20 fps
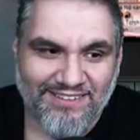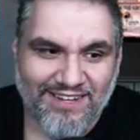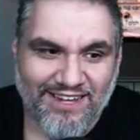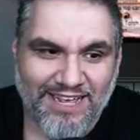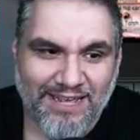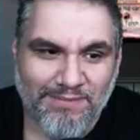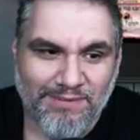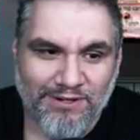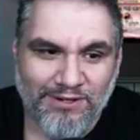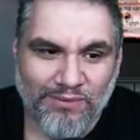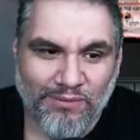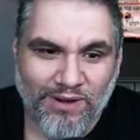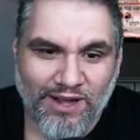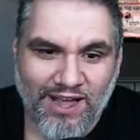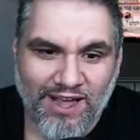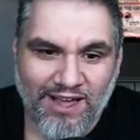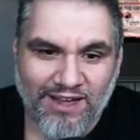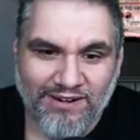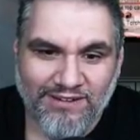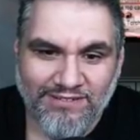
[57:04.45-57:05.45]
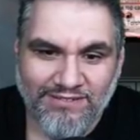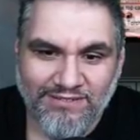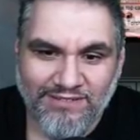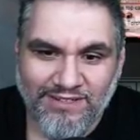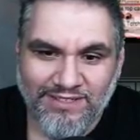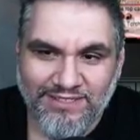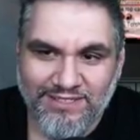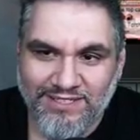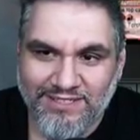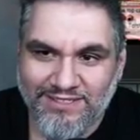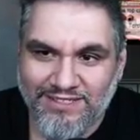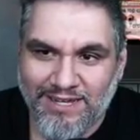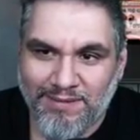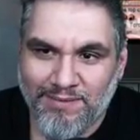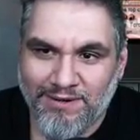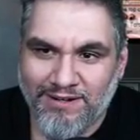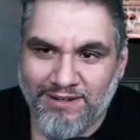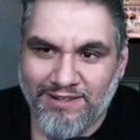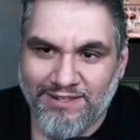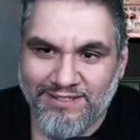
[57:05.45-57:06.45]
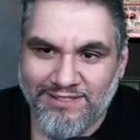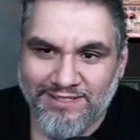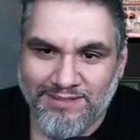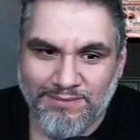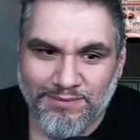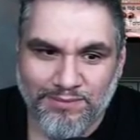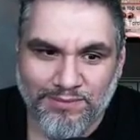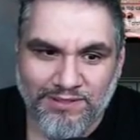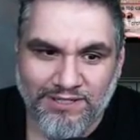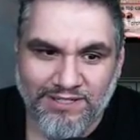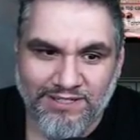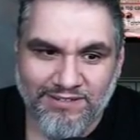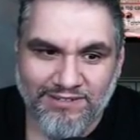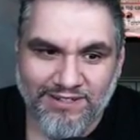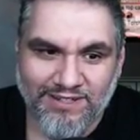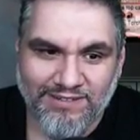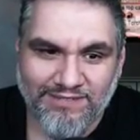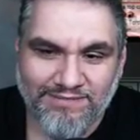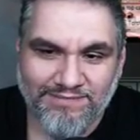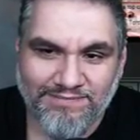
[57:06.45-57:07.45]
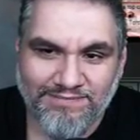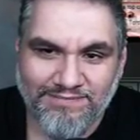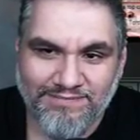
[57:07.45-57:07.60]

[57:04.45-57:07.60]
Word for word: I am unaware. Acidic slime onto this seems pretty good, right?